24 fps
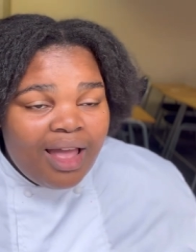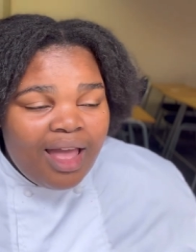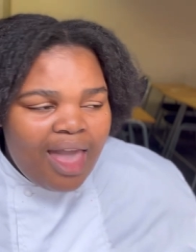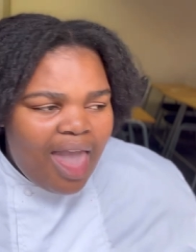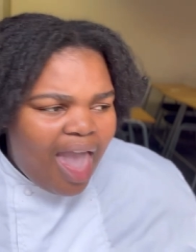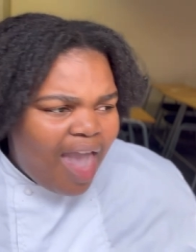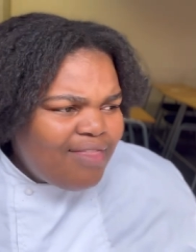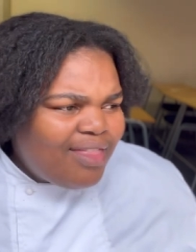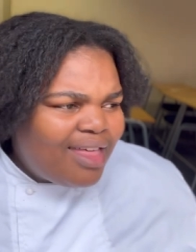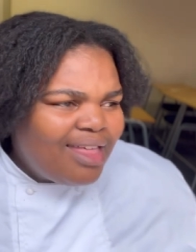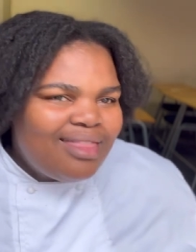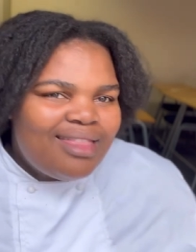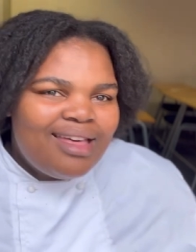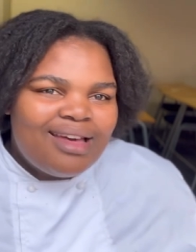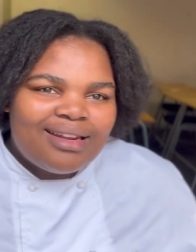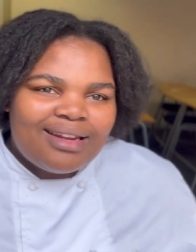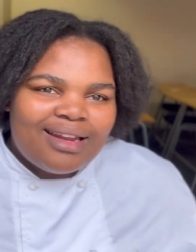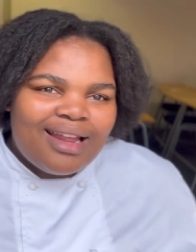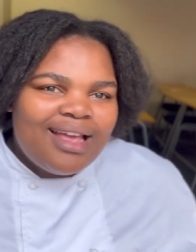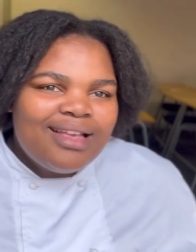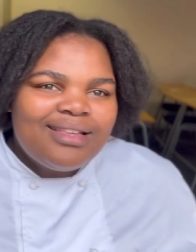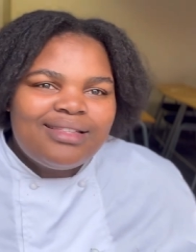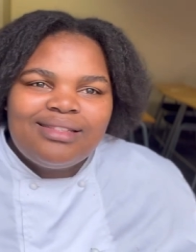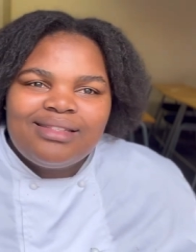And then the
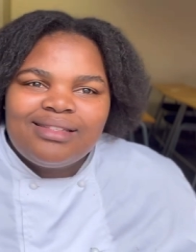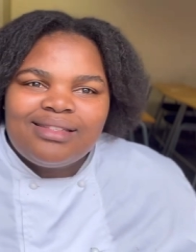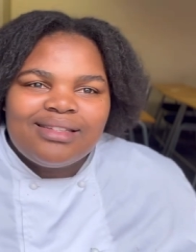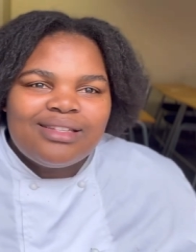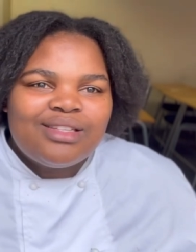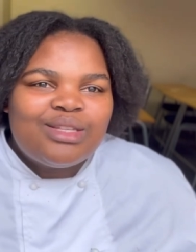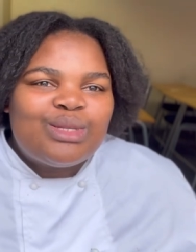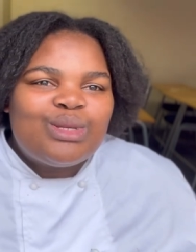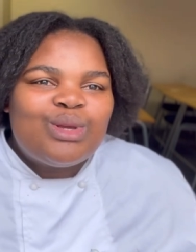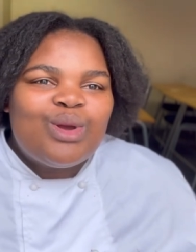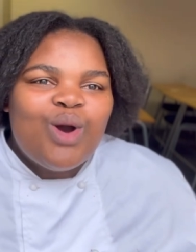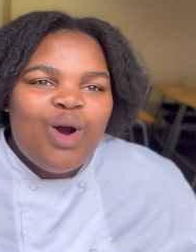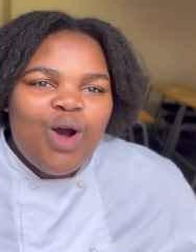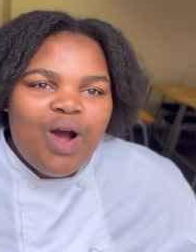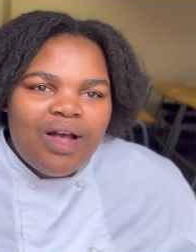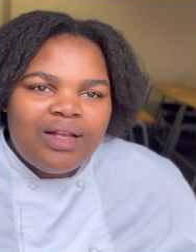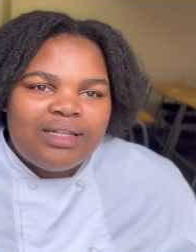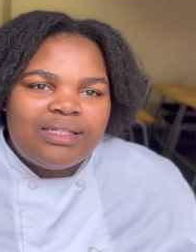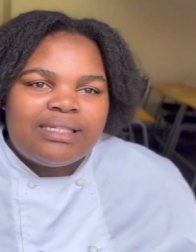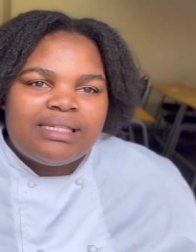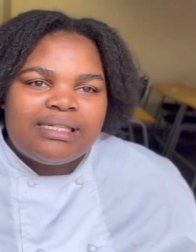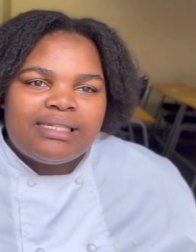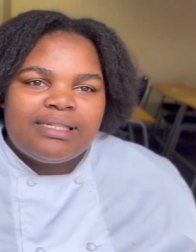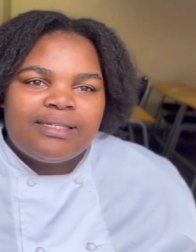rest is
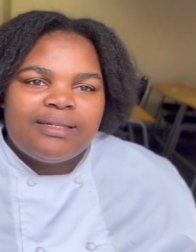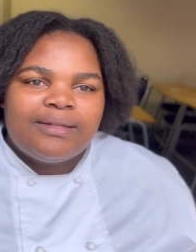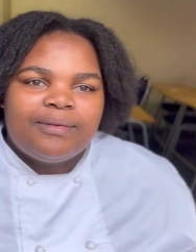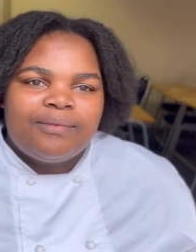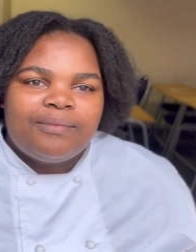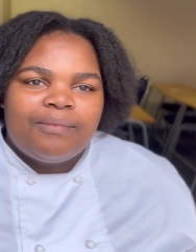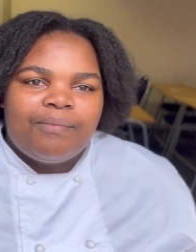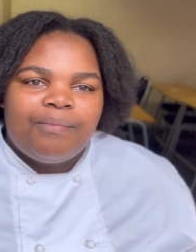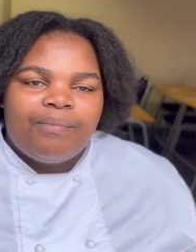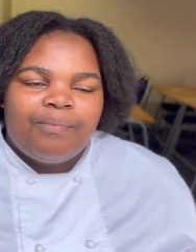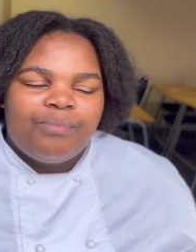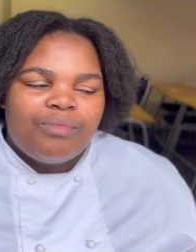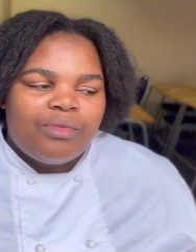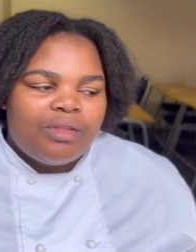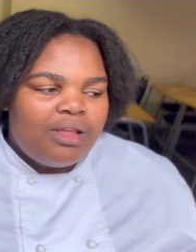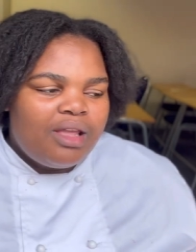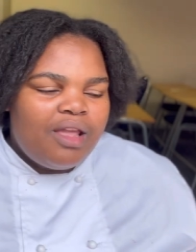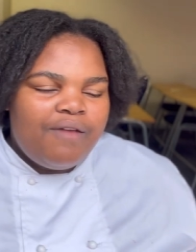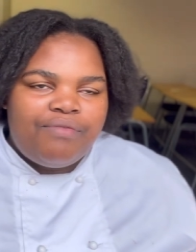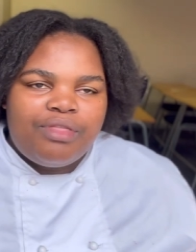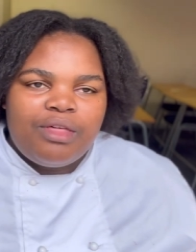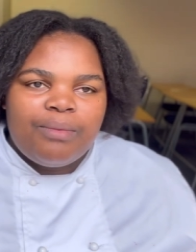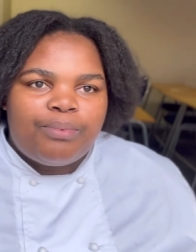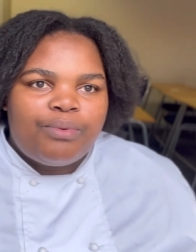yours.
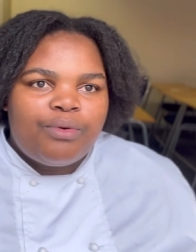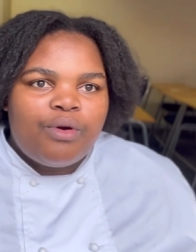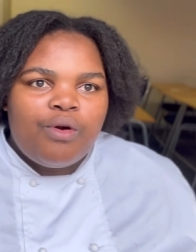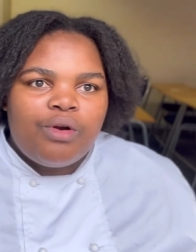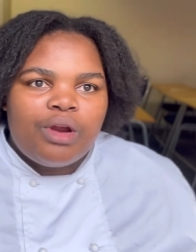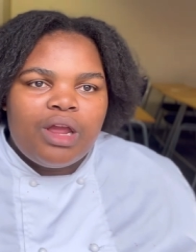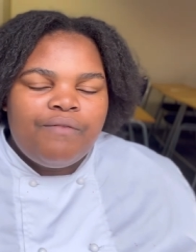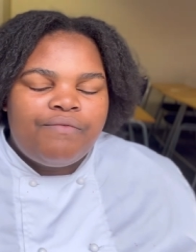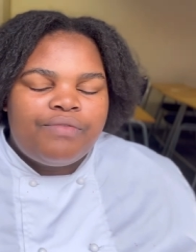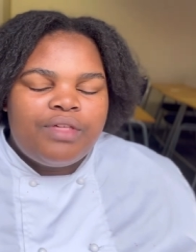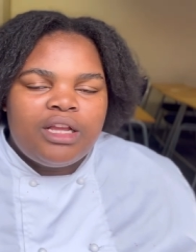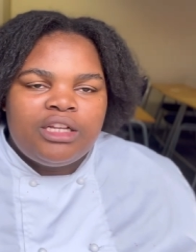If the pro if the